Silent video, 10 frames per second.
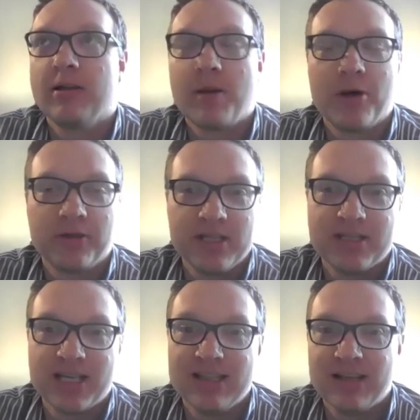about
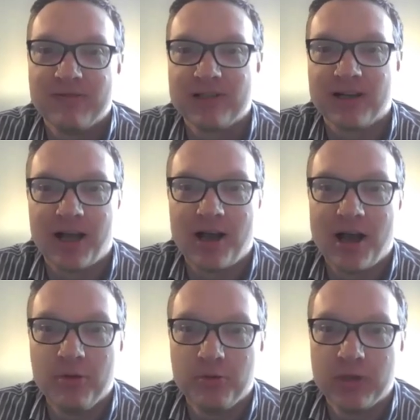incentives. Like,
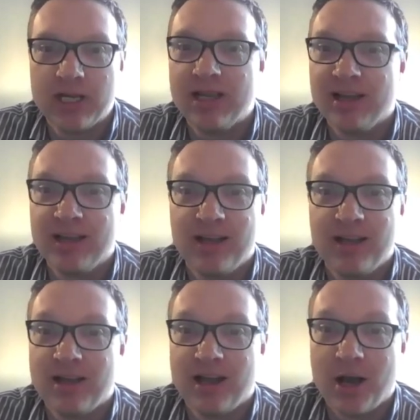how do we
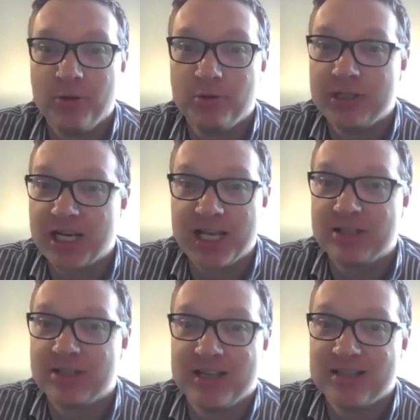
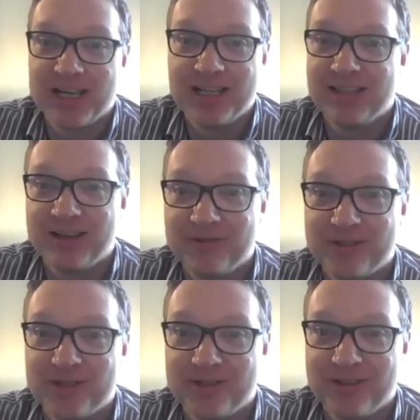change the
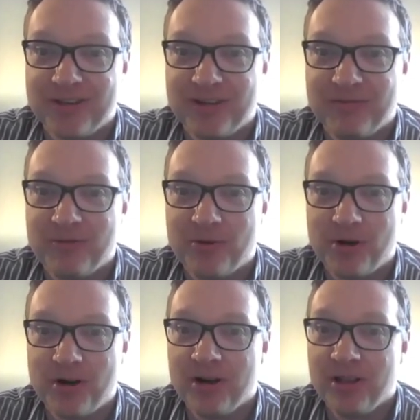incentives
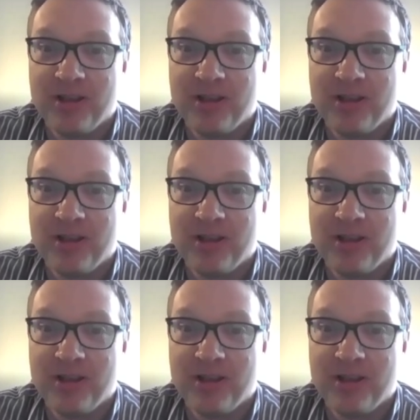for